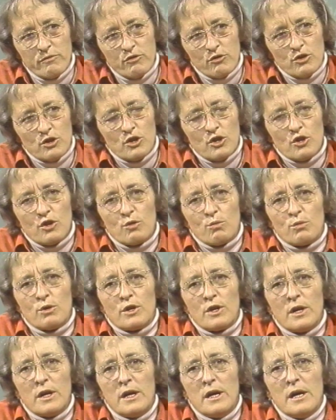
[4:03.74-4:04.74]
for another
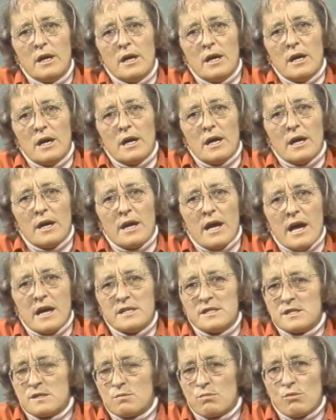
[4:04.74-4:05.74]
one. And I
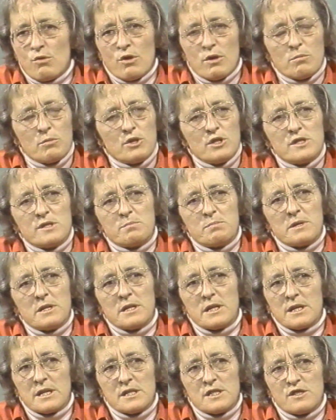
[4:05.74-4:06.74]
swore I'm going to spend
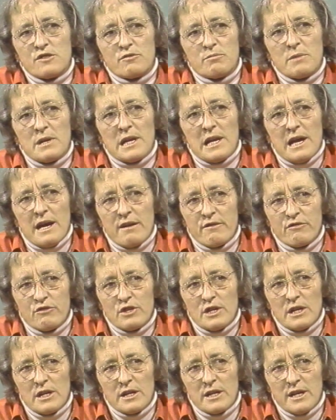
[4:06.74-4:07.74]
the rest of my life
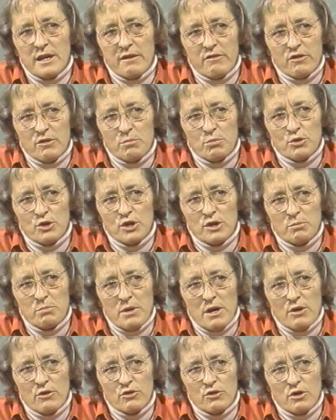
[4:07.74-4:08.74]
telling everybody
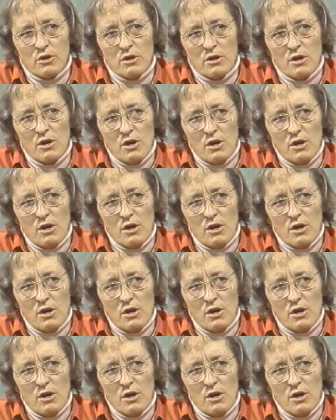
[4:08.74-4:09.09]
about the